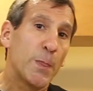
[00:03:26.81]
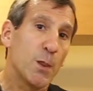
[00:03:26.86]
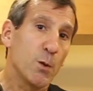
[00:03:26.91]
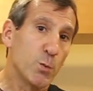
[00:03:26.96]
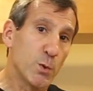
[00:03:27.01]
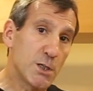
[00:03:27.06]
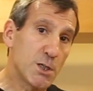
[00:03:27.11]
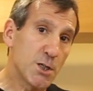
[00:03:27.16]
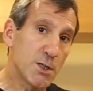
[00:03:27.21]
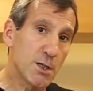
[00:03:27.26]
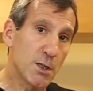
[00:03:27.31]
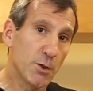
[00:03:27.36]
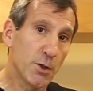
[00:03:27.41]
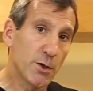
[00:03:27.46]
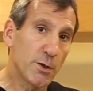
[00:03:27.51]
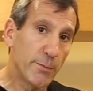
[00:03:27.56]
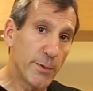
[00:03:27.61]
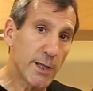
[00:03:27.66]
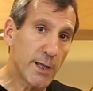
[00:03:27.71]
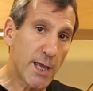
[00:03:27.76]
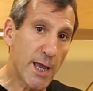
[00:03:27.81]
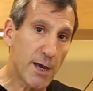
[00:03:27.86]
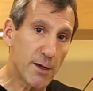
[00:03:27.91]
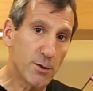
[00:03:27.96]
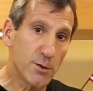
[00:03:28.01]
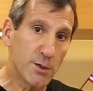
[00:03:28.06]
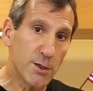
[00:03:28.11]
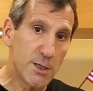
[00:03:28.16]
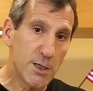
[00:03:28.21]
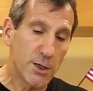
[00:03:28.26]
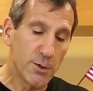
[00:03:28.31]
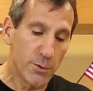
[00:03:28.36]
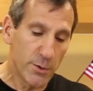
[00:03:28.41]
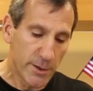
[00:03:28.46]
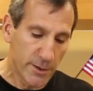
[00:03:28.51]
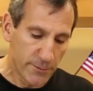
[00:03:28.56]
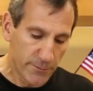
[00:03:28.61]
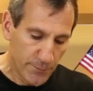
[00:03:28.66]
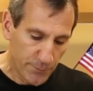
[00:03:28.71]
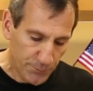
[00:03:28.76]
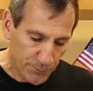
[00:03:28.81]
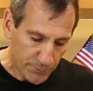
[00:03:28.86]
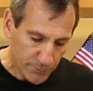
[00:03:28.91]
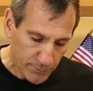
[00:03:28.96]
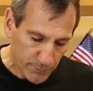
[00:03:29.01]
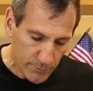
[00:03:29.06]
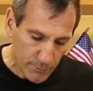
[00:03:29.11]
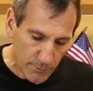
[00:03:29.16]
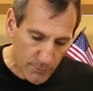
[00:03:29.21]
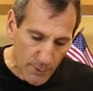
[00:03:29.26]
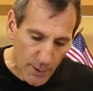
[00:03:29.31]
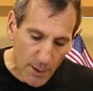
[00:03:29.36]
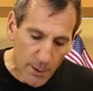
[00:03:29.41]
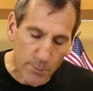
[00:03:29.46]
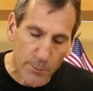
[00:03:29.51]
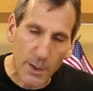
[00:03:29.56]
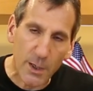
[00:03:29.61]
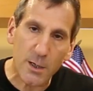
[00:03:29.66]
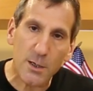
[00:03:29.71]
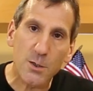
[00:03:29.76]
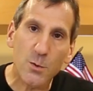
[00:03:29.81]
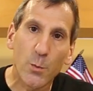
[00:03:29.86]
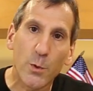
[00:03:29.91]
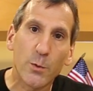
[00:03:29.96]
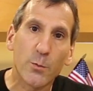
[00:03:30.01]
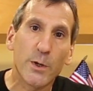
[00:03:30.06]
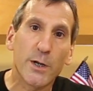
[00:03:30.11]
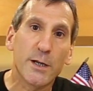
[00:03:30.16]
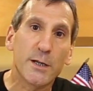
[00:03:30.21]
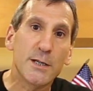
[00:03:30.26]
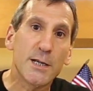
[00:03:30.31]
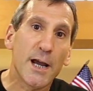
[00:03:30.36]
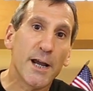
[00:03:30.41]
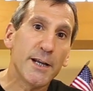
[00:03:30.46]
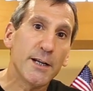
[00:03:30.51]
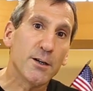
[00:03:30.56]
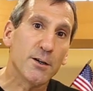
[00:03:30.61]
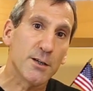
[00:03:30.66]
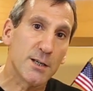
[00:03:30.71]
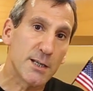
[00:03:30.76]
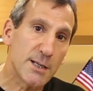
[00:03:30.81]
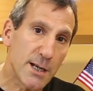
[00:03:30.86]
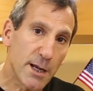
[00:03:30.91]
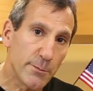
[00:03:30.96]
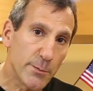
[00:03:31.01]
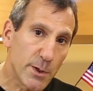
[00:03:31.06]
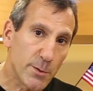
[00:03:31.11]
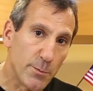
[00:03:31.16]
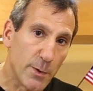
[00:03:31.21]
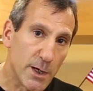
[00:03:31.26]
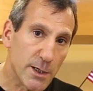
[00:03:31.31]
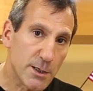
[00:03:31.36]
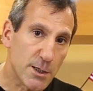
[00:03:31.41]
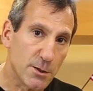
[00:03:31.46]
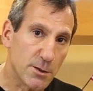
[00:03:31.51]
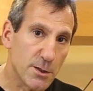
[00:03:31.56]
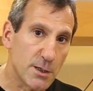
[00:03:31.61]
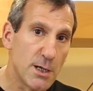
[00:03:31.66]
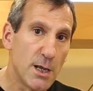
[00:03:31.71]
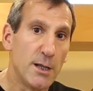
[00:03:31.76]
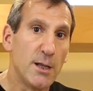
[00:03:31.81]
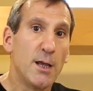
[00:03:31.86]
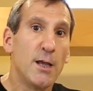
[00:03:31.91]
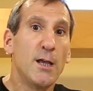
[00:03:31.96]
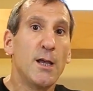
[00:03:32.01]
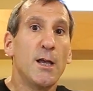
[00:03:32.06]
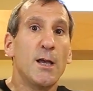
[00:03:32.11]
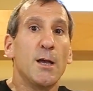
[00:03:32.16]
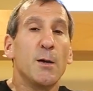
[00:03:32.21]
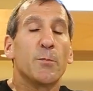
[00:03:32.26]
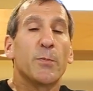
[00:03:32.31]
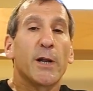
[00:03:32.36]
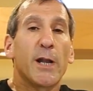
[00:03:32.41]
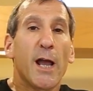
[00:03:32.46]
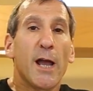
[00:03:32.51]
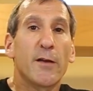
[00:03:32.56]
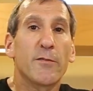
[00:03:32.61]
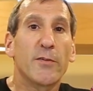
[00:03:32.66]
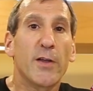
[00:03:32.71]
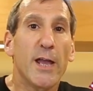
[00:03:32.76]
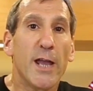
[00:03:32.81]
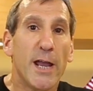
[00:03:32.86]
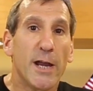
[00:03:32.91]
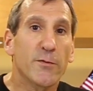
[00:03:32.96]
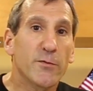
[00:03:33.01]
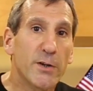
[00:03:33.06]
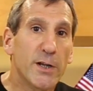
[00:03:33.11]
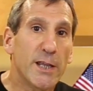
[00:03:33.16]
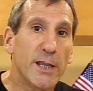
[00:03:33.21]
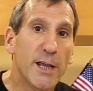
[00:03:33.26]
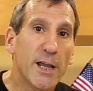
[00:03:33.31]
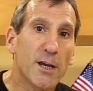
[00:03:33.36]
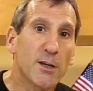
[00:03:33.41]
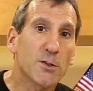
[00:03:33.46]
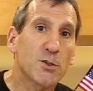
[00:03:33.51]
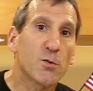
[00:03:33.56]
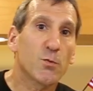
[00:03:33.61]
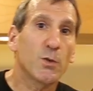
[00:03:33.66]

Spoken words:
which is a little bit counterintuitive because we want to tighten our stomach muscles but have everything else